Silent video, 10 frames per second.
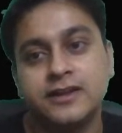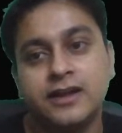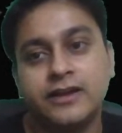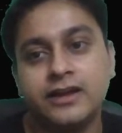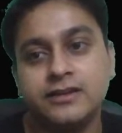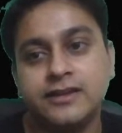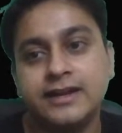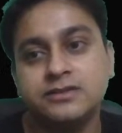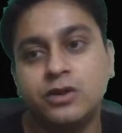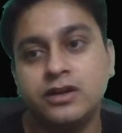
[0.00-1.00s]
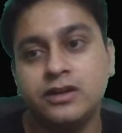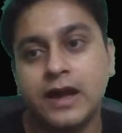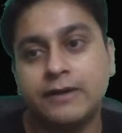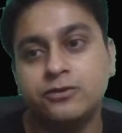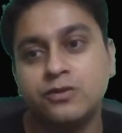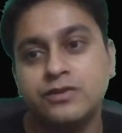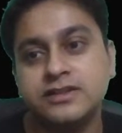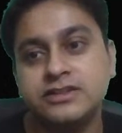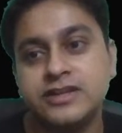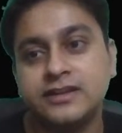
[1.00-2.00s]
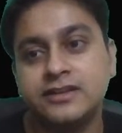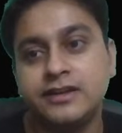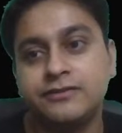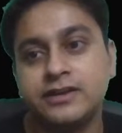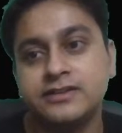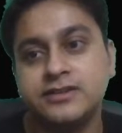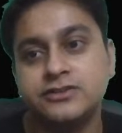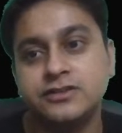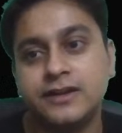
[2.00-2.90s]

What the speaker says: Okay, that is what you have to obviously check the differentiation.